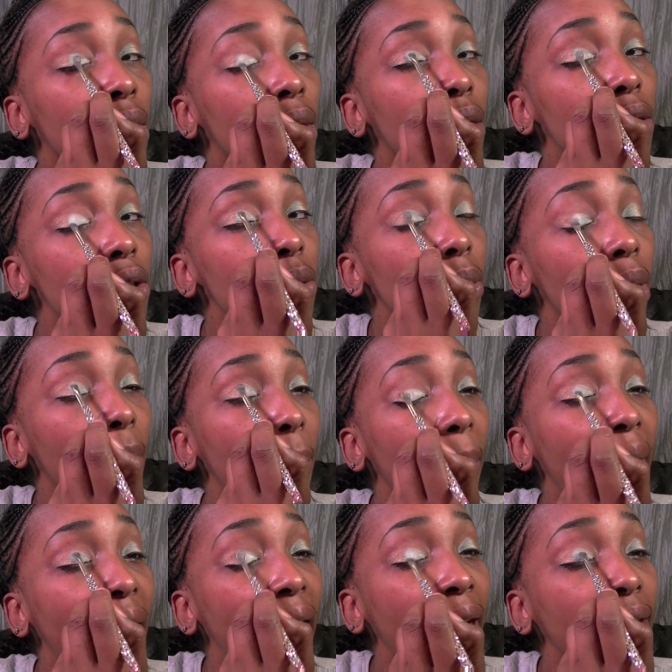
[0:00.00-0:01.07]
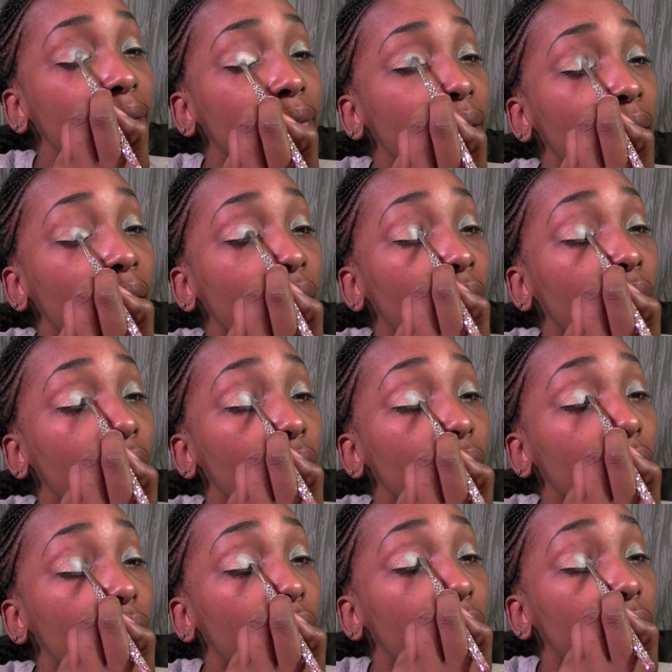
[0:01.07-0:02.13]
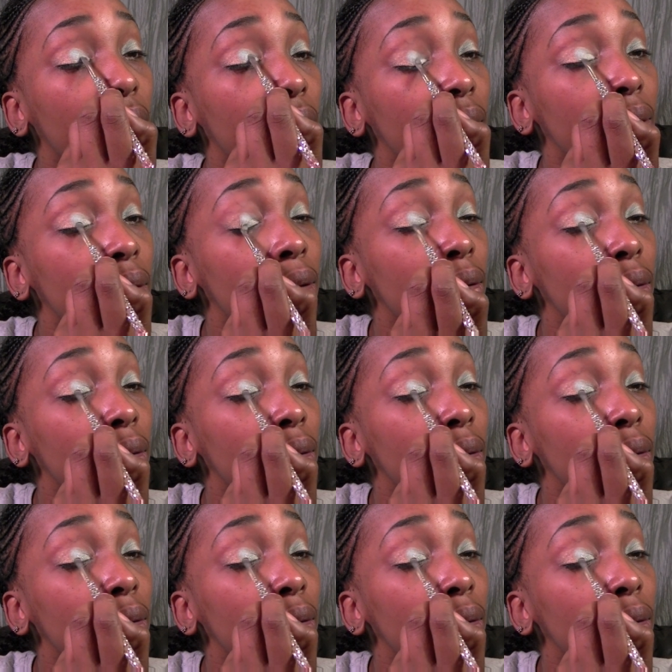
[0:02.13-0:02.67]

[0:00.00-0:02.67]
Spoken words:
You just want to pack that color on.